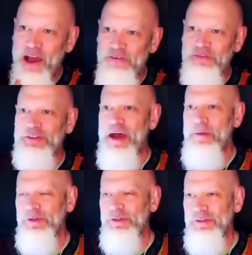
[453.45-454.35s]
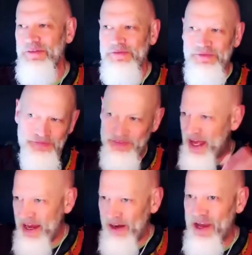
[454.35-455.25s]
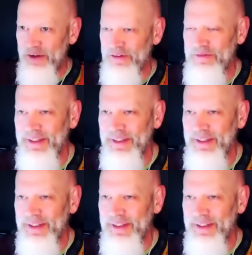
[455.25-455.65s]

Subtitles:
off the top of the unit and fly around.